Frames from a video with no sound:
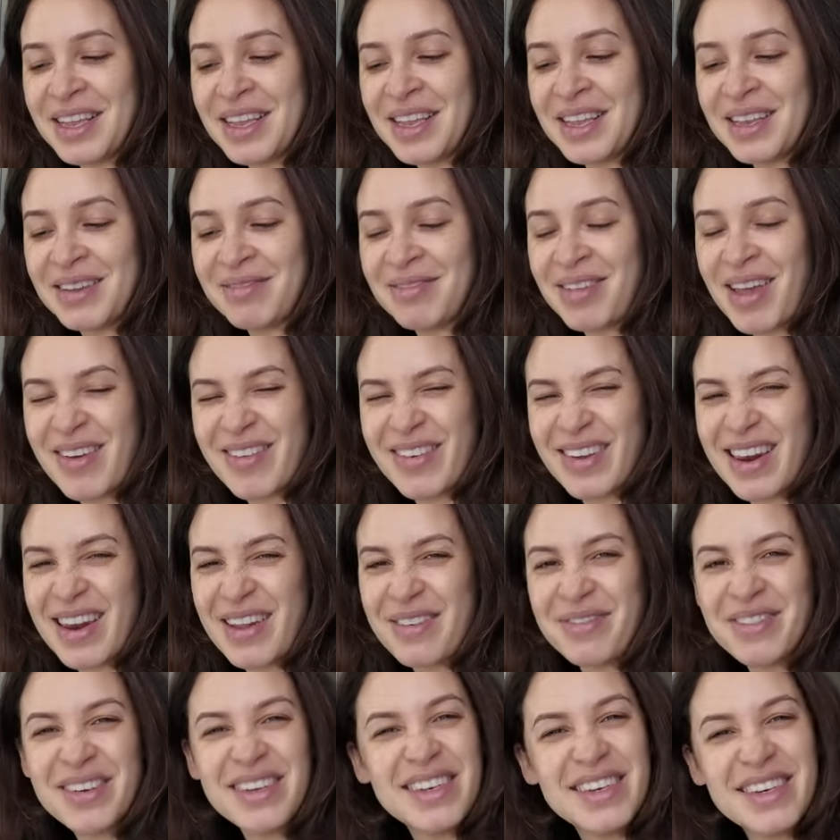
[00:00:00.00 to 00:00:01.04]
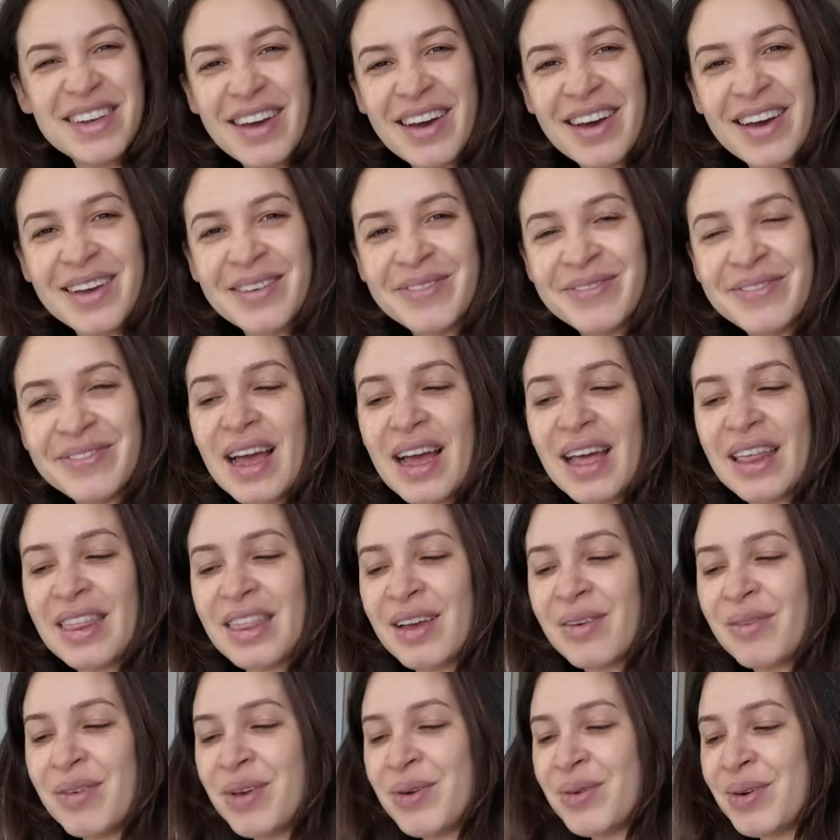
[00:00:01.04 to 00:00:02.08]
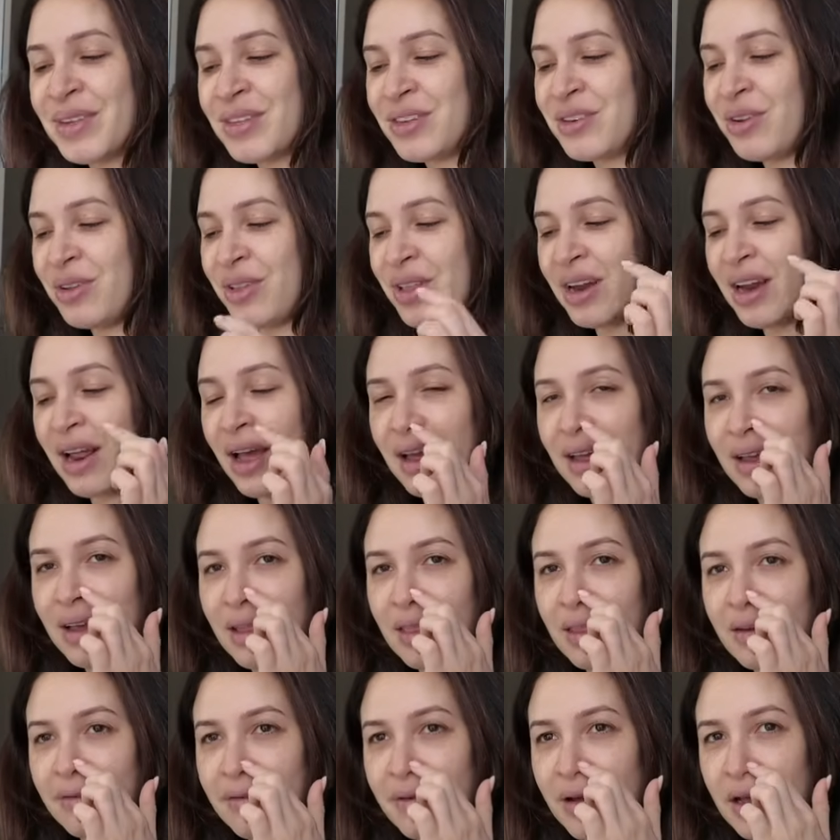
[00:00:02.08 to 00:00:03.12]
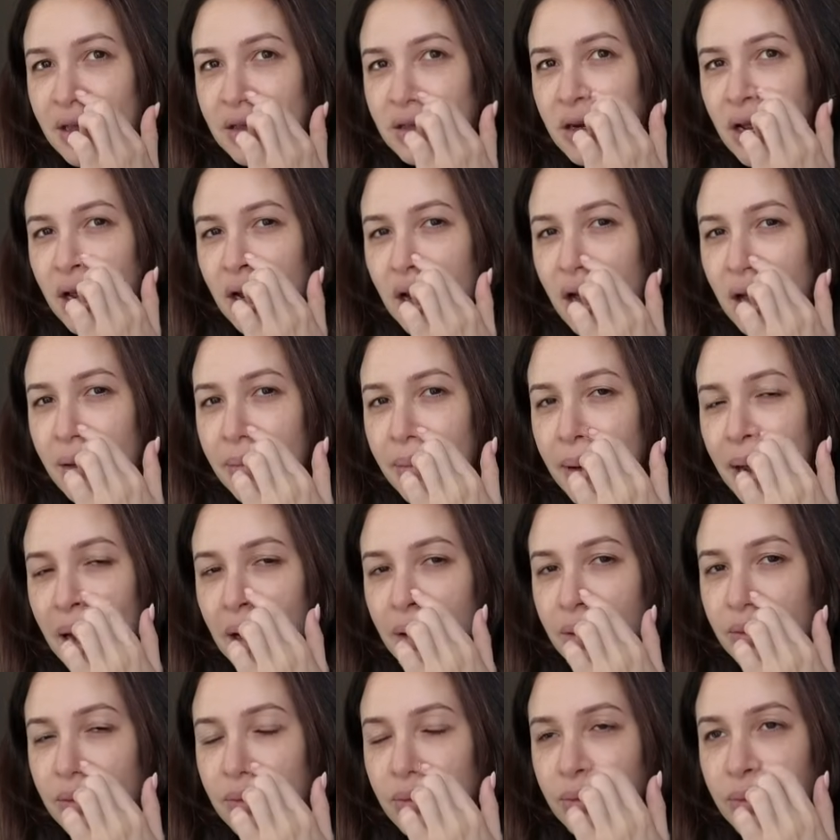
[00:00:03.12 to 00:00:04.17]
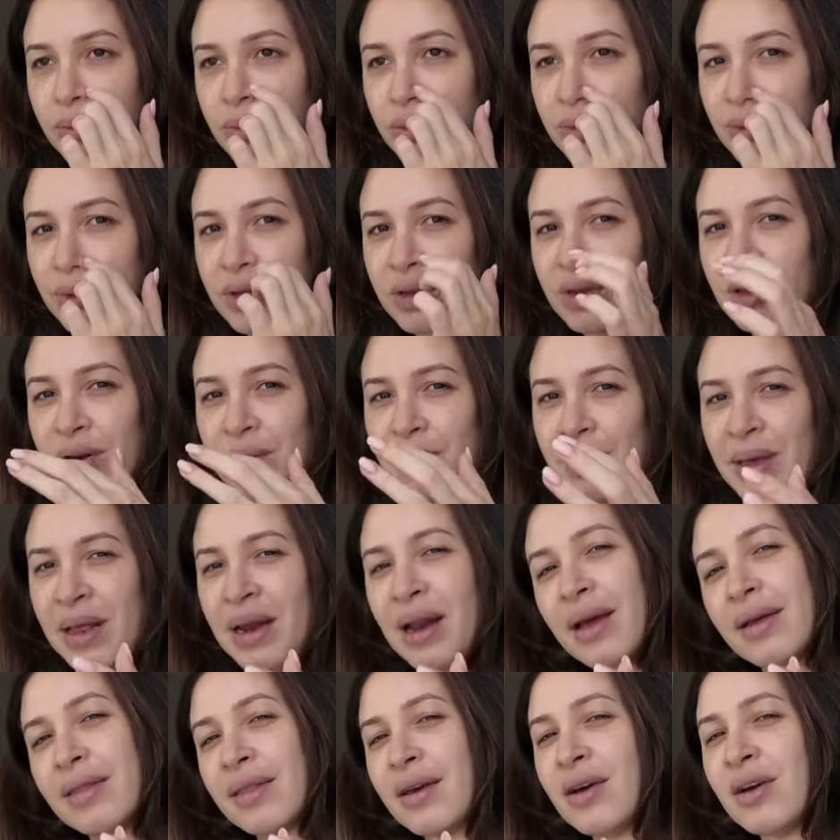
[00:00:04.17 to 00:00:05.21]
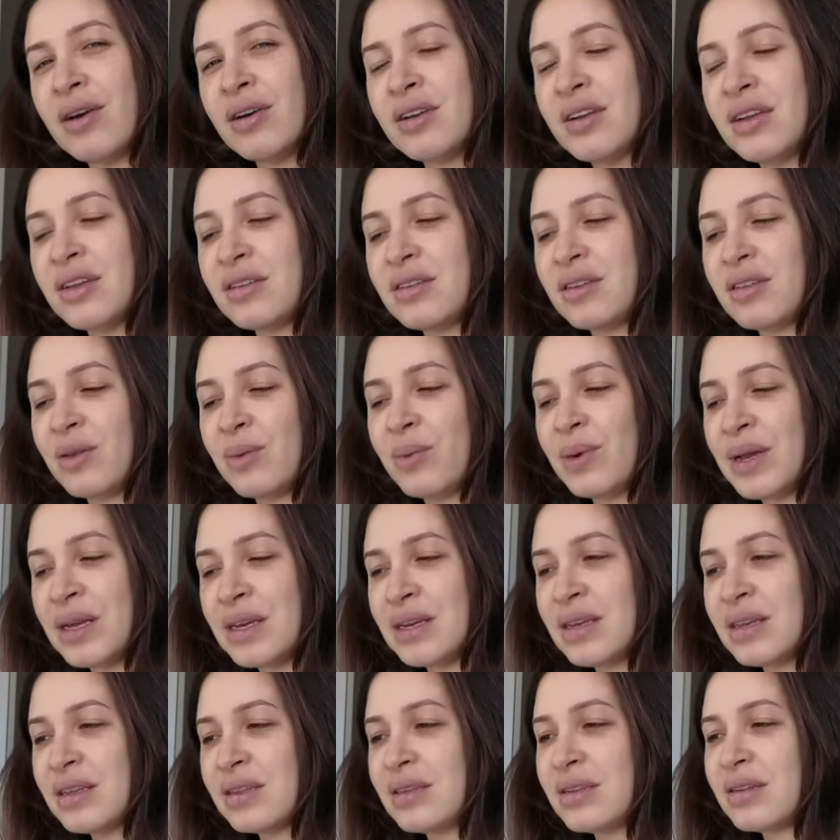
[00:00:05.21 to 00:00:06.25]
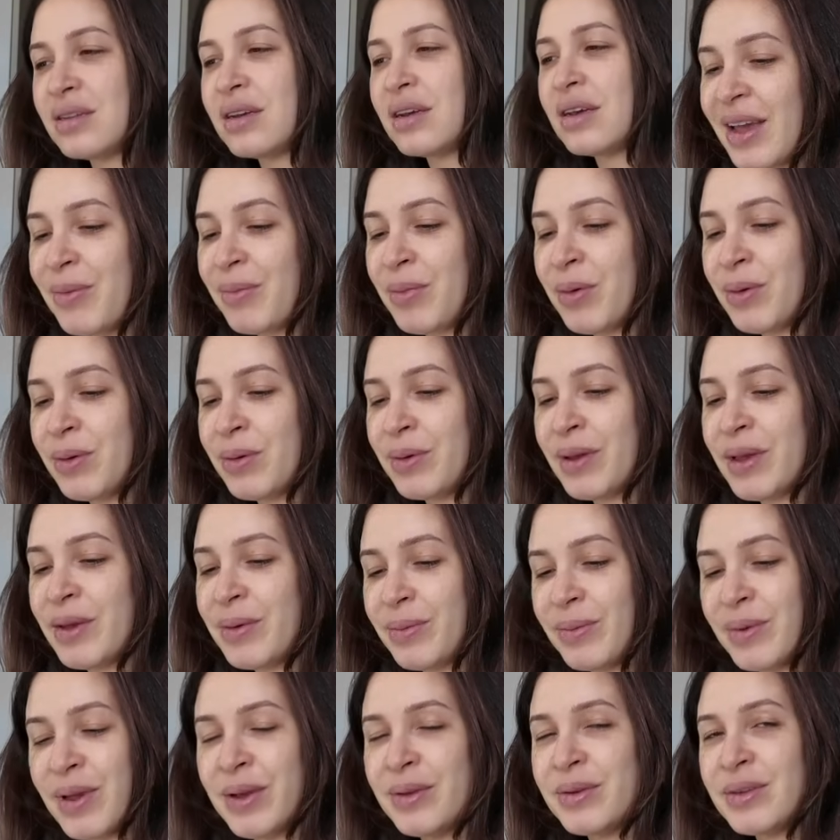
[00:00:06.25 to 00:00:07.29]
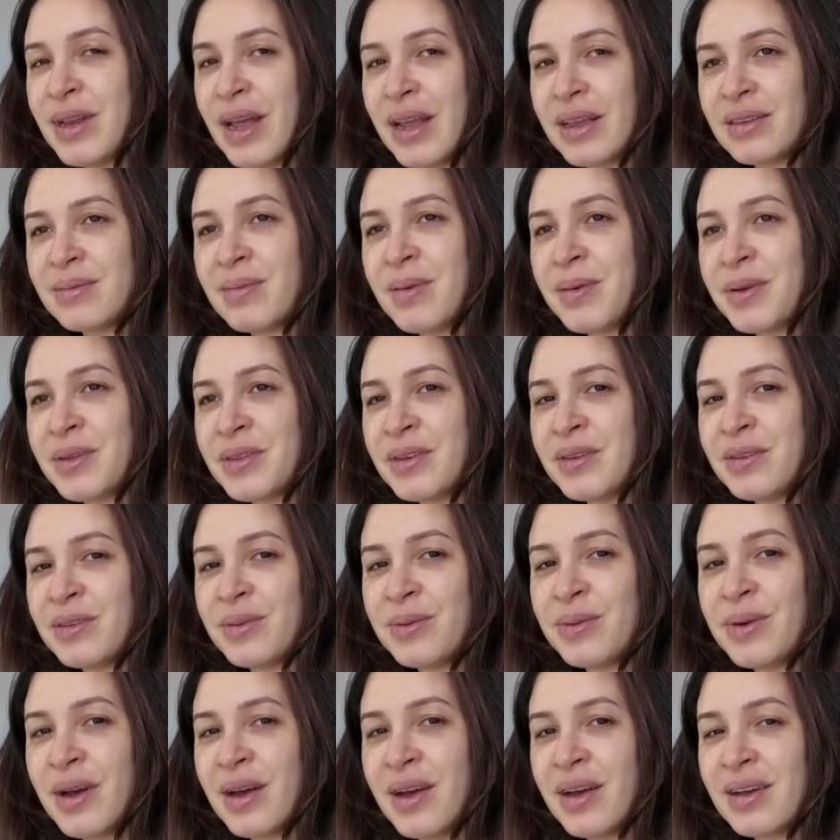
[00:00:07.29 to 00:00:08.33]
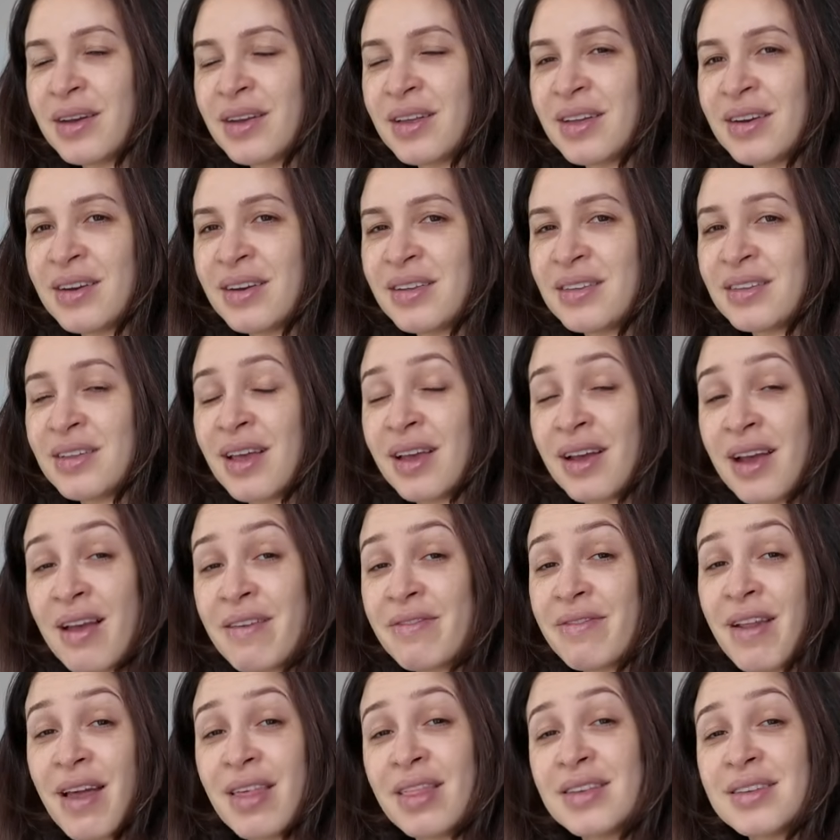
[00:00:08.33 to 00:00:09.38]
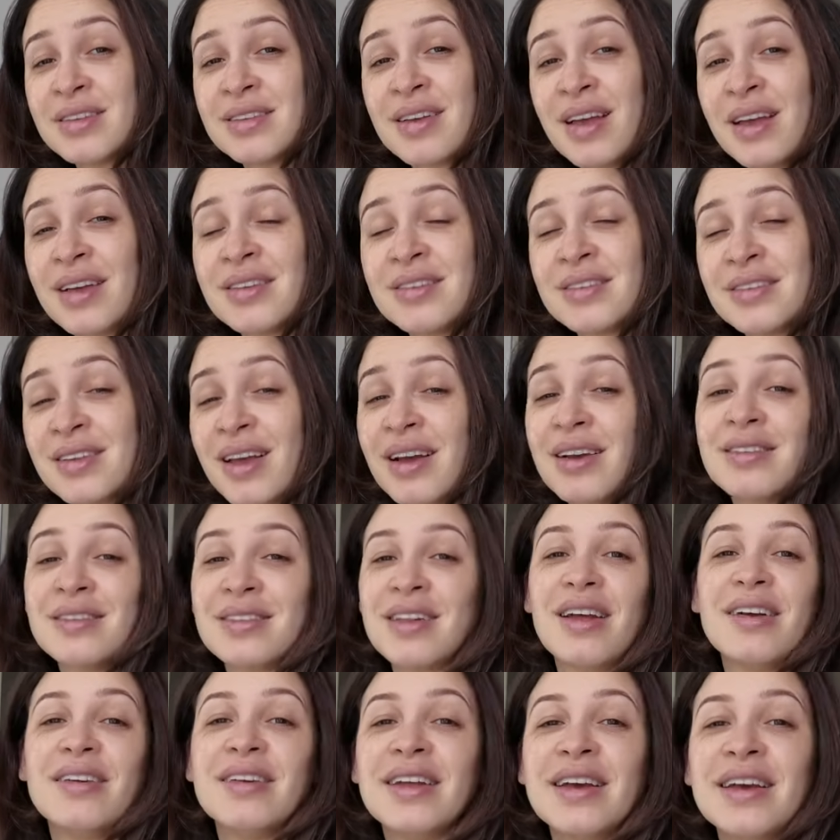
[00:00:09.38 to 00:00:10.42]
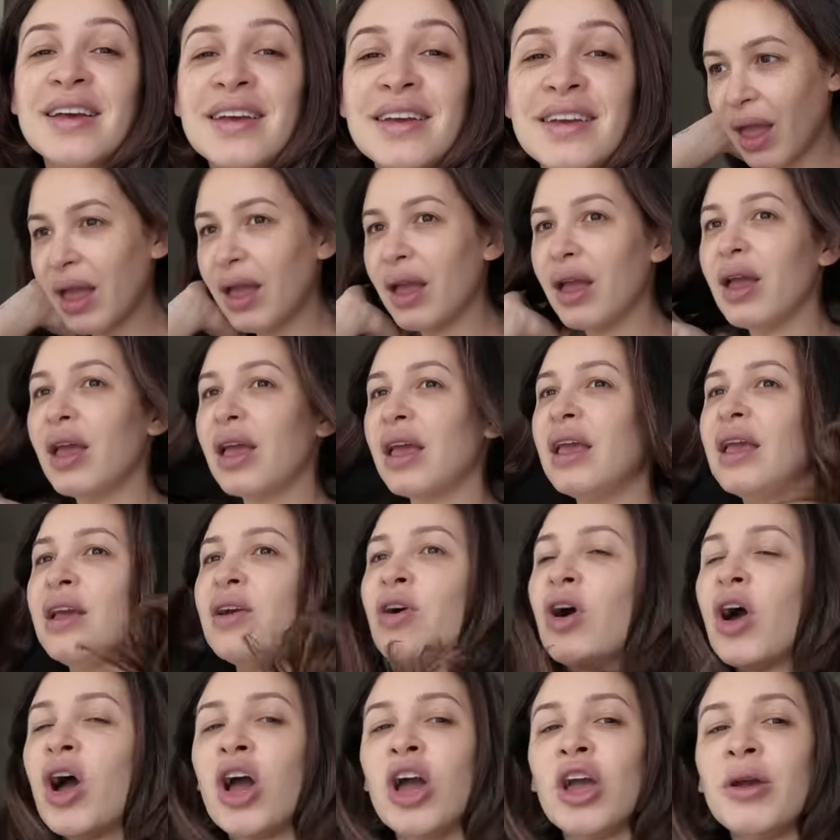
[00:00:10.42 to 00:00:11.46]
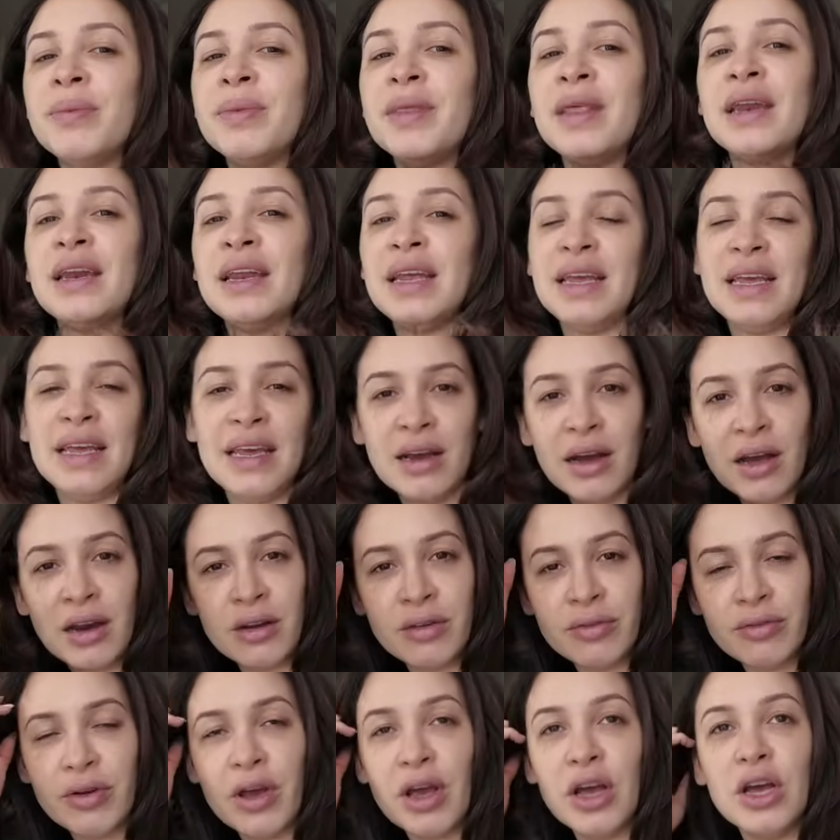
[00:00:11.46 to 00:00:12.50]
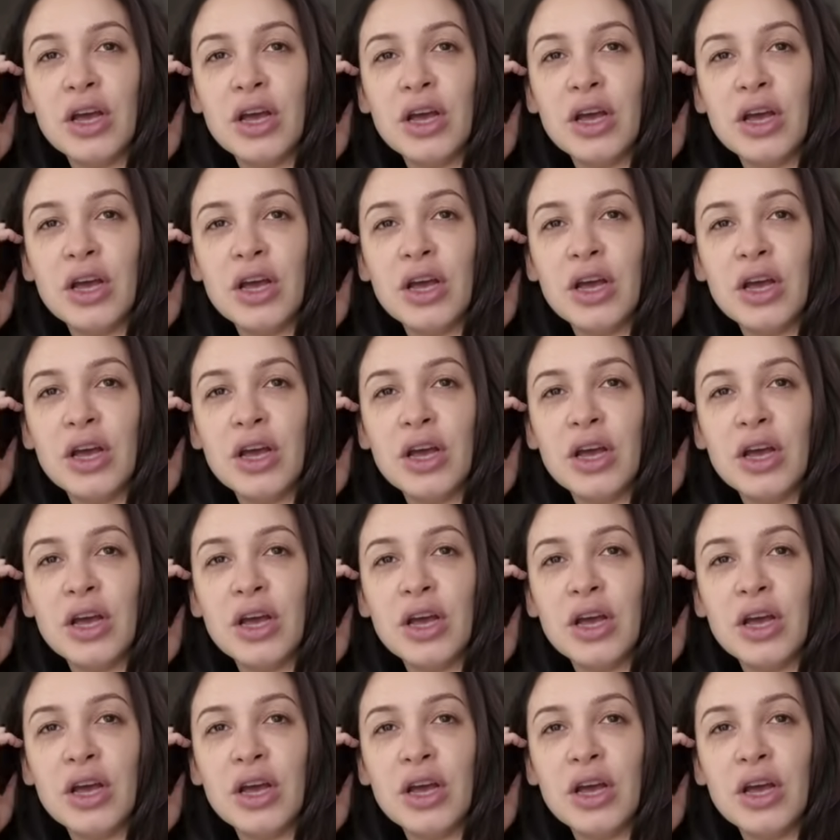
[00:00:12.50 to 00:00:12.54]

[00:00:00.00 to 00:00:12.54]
And we had a lovely time. I think we always knew that like the first night going back was always going to be like the hardest and the weirdest. He was texting me whilst he was at work and I was like, I feel like this is going so slowly. He got home and then he kind of